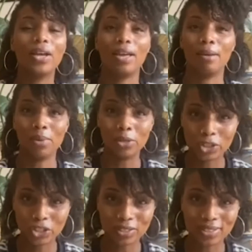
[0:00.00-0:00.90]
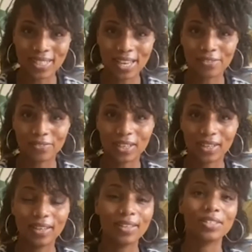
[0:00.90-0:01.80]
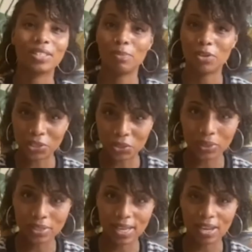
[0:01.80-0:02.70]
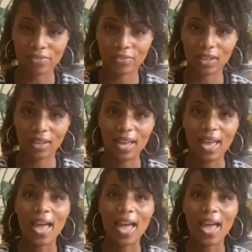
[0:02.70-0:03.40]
emotional safety, spiritual safety,